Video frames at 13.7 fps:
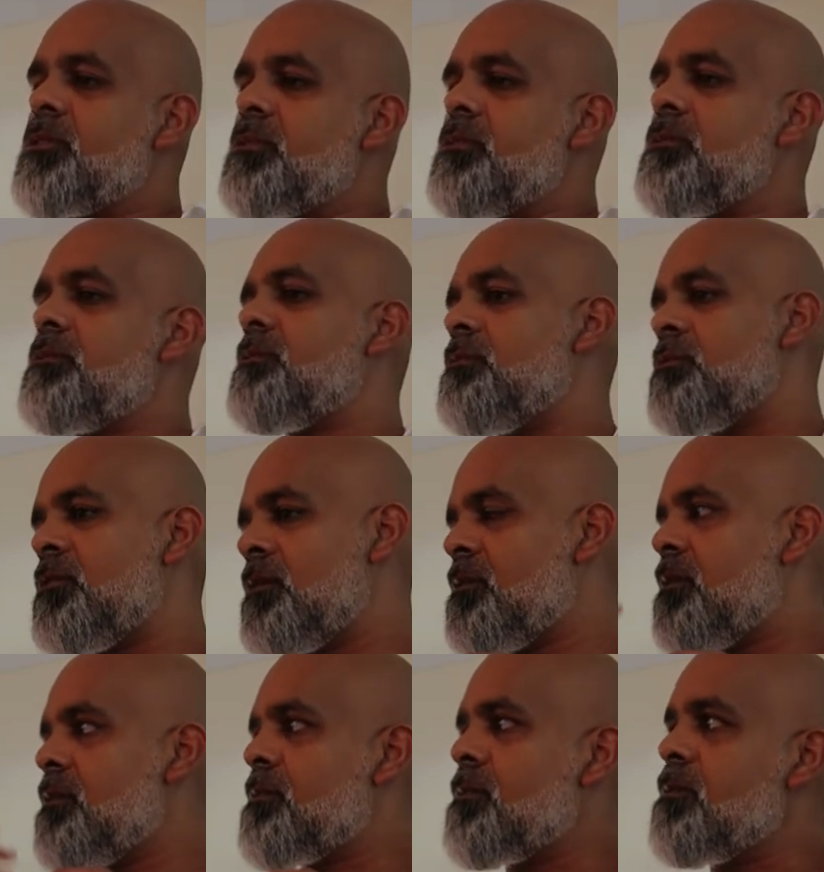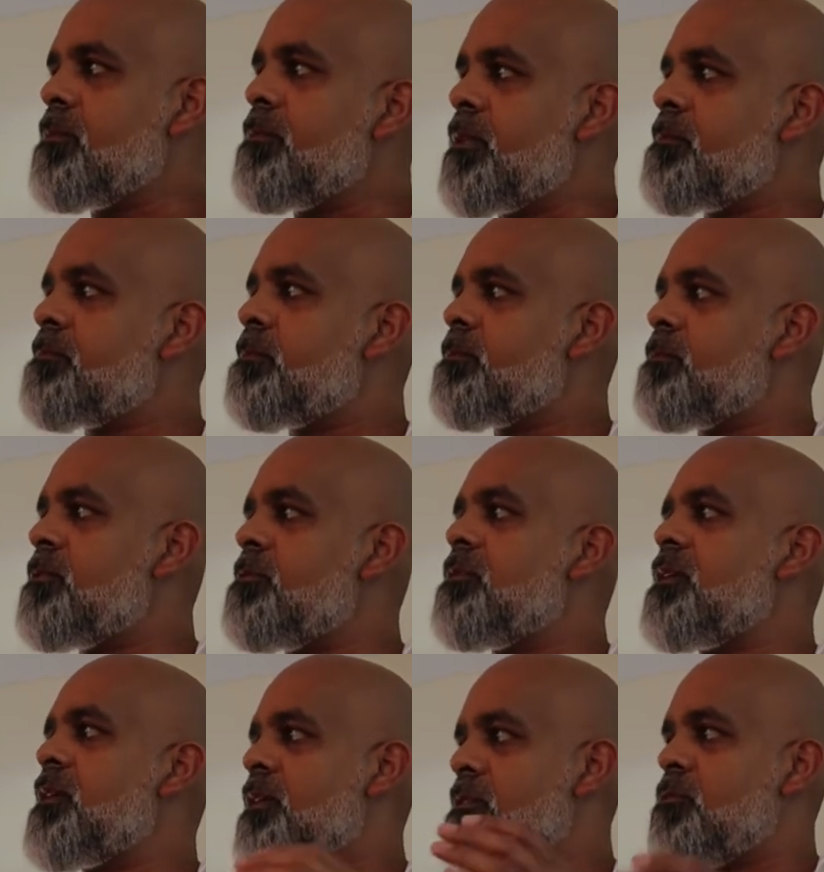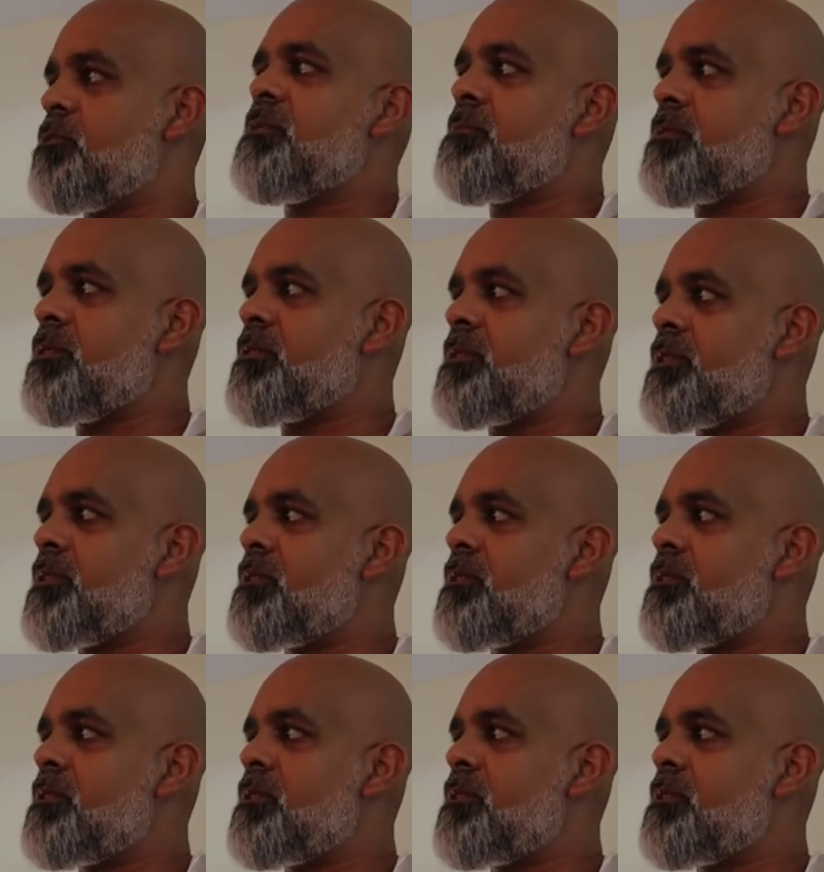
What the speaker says: happens is the chakras open up during an attunement